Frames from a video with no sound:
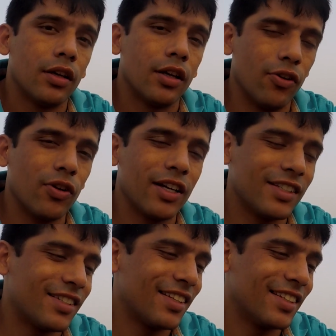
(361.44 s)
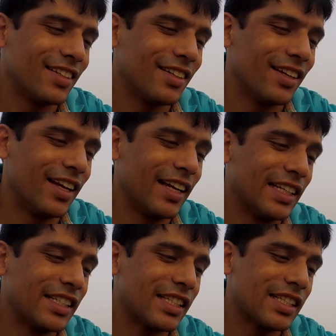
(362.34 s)
Hello guys,
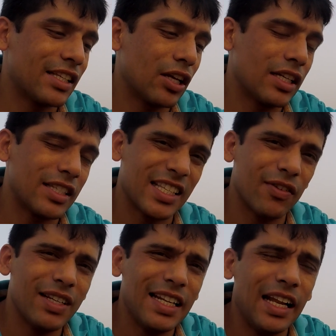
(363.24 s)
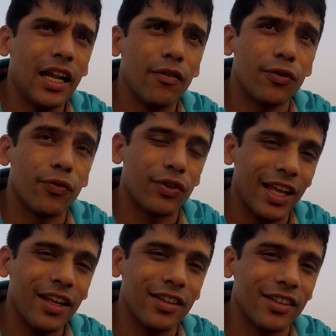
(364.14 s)
it's
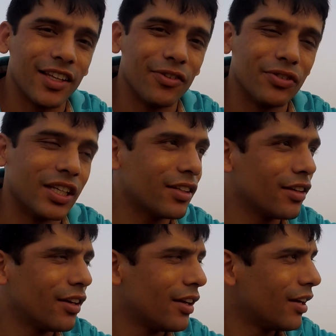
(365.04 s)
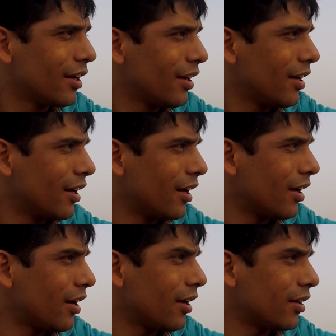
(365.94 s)
7:15 in the evening
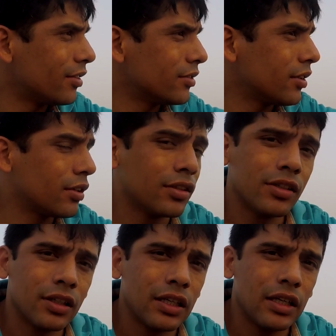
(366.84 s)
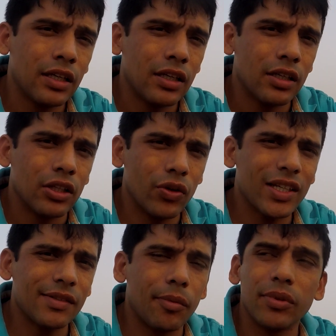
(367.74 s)
and you
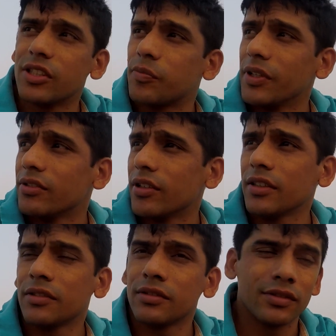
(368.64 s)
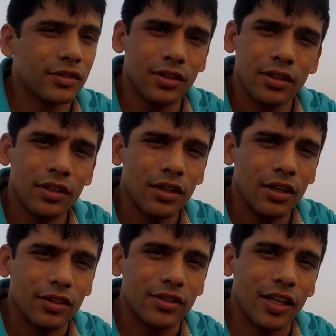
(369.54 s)
guys remember this place, right?
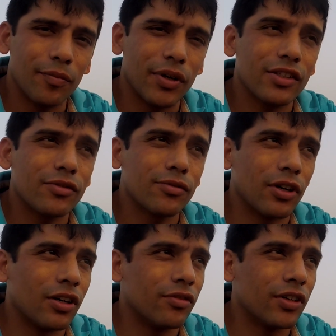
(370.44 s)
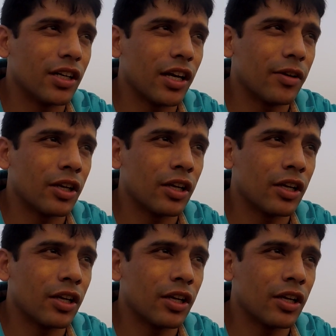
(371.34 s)
The same place where I